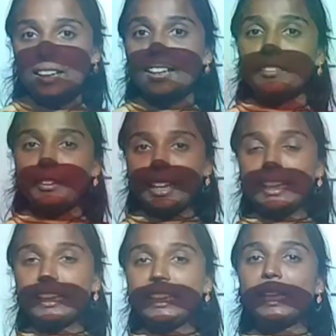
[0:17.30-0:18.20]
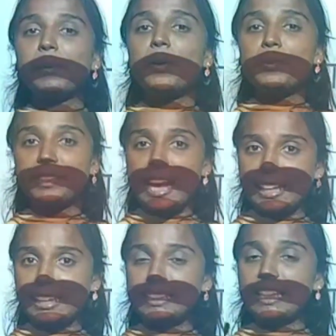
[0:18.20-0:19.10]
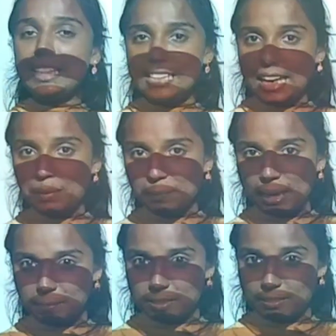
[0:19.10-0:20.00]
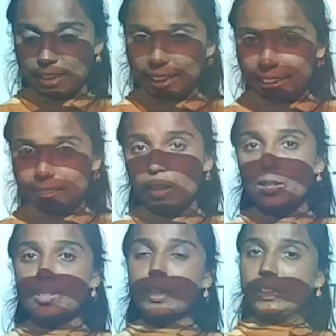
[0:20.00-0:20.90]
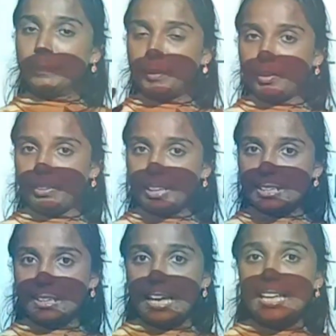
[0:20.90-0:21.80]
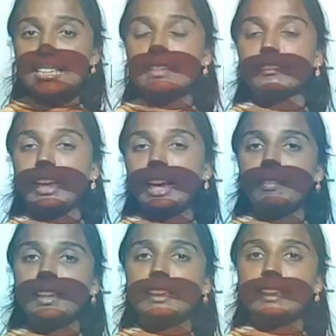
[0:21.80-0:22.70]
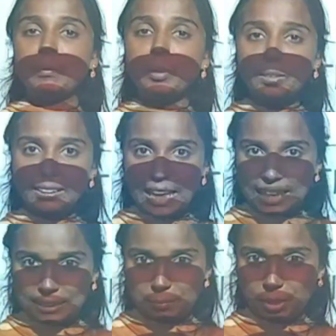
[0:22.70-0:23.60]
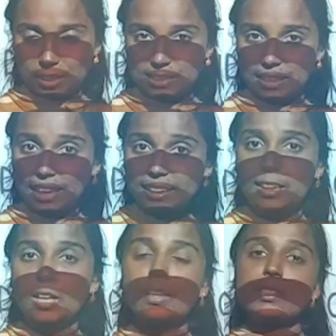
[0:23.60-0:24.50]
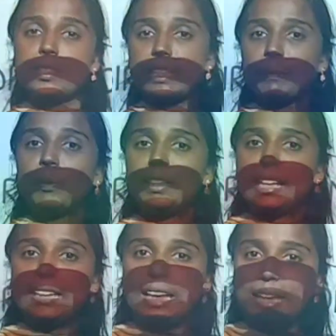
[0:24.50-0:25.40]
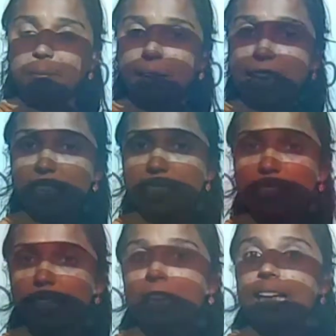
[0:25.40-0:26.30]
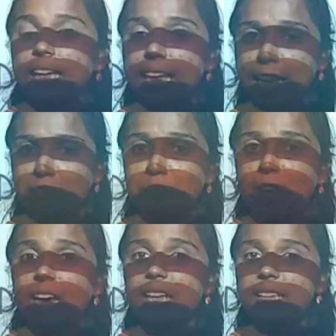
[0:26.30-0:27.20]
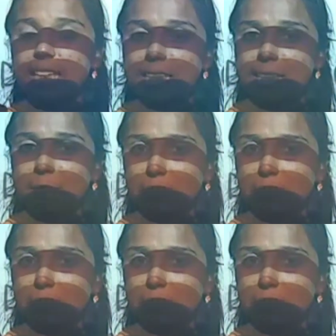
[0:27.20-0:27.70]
We are learning about directions and maps, right? So in the previous class, we have learned about landmarks, right? So tell me, what are landmarks? Landmarks are some